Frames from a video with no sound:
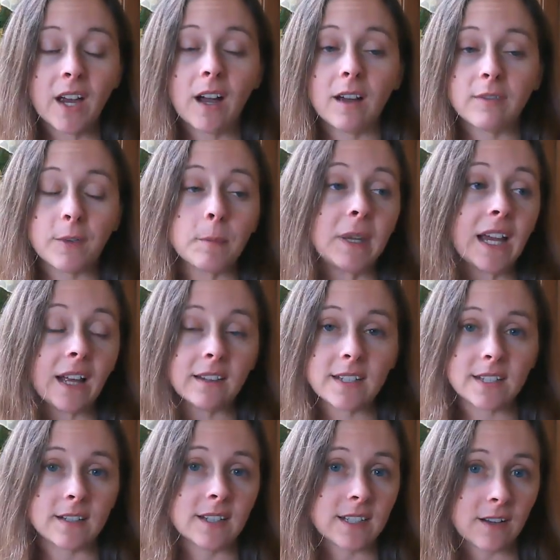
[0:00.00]
For me, I
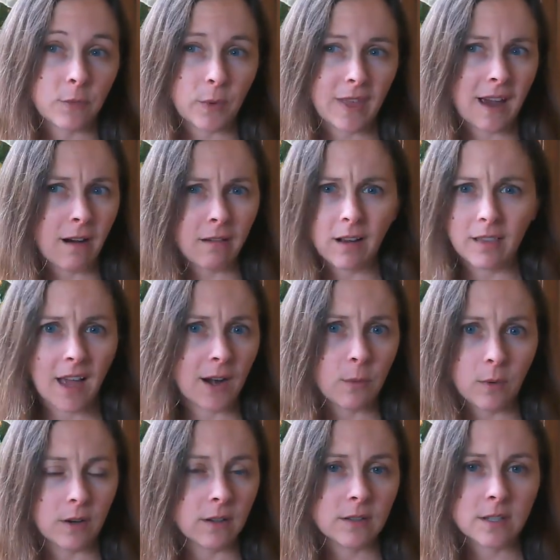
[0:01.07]
listen to stuff without a lot of
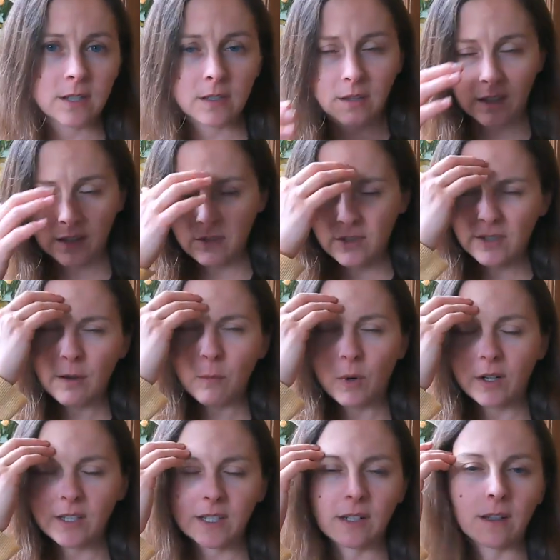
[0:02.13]
words. Like, there's some
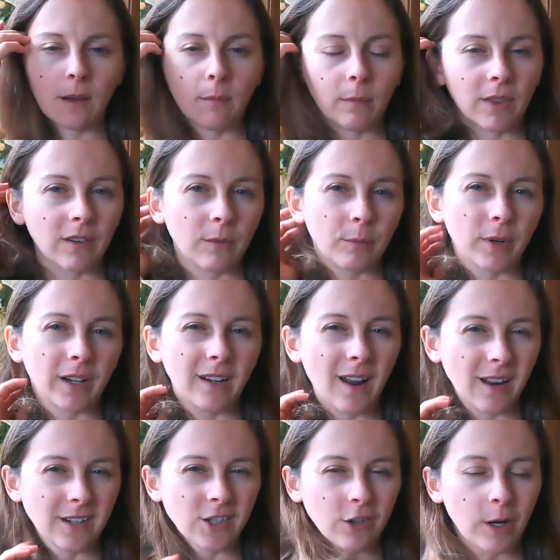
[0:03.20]
words in them, but they're pretty
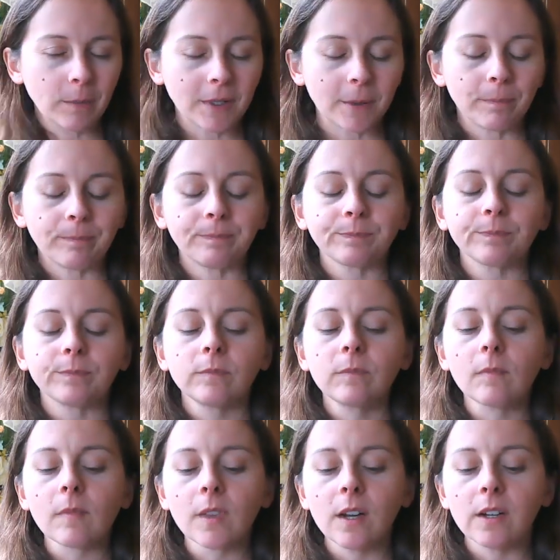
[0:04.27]
nondescript.
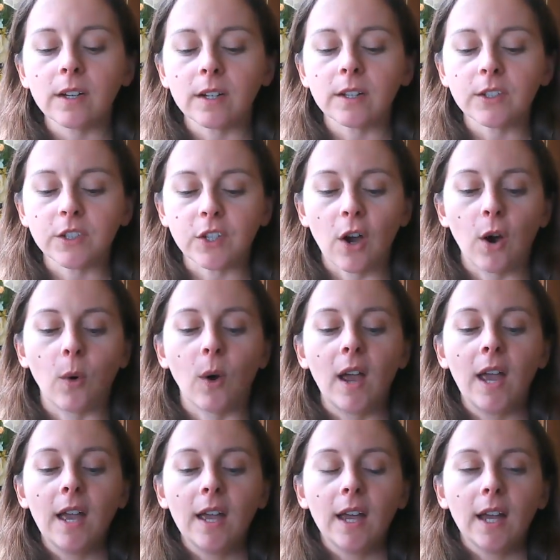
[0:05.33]
So
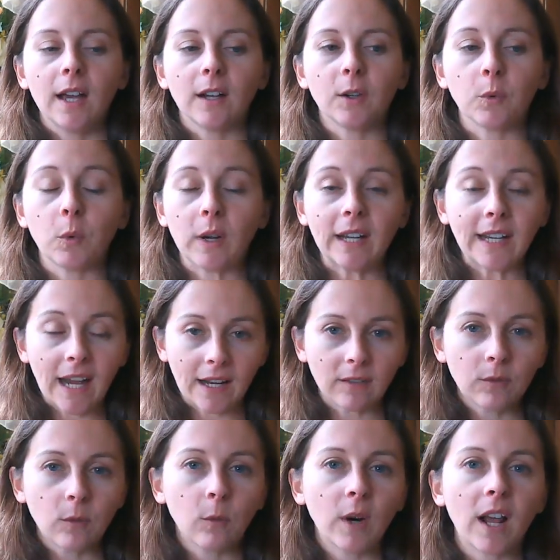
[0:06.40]
again,
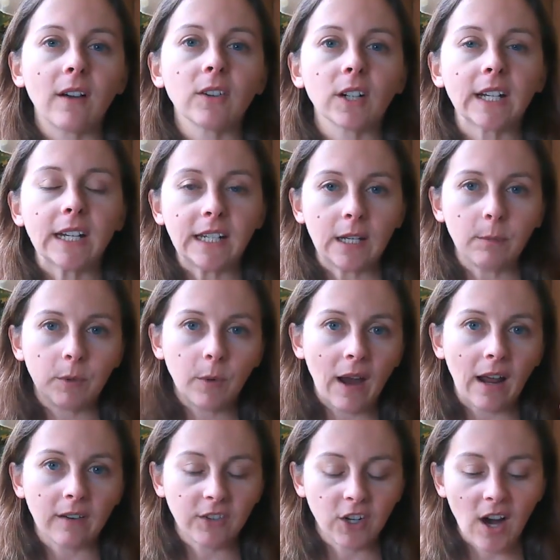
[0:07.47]
whatever can keep you
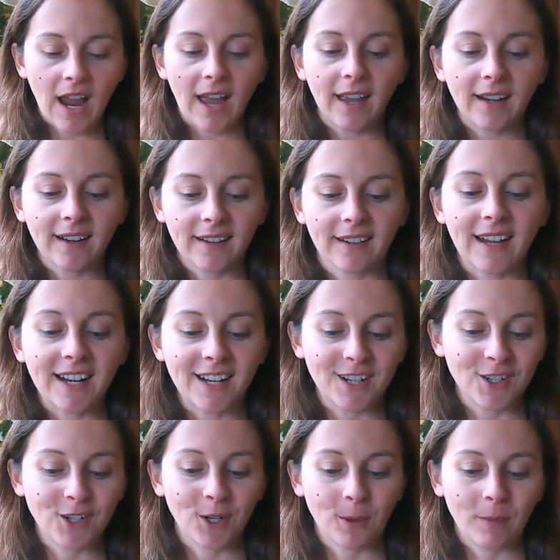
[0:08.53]
out of your head and
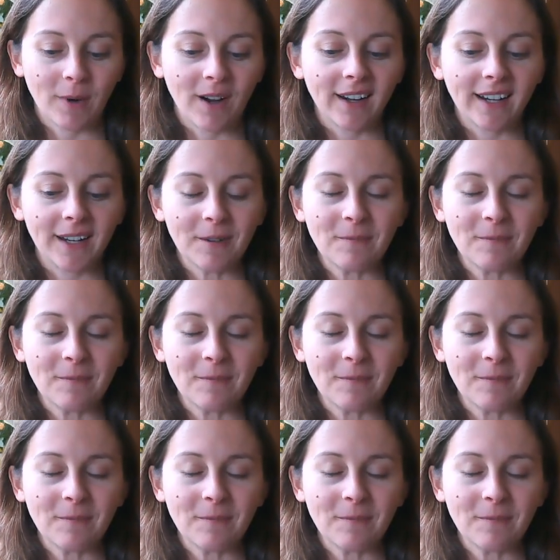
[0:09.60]
into your body.